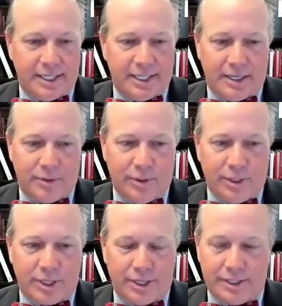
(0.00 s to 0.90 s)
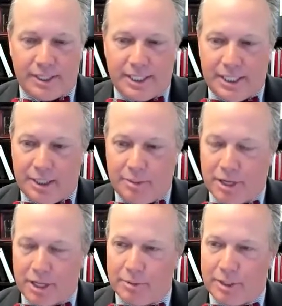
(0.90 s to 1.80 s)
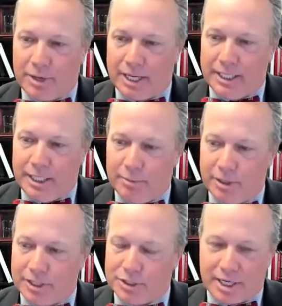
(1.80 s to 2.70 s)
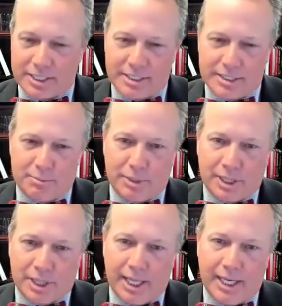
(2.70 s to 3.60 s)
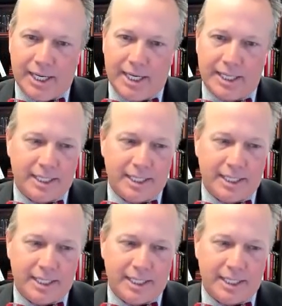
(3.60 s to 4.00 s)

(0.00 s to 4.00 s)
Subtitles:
Or you can email me. My email address is McLain,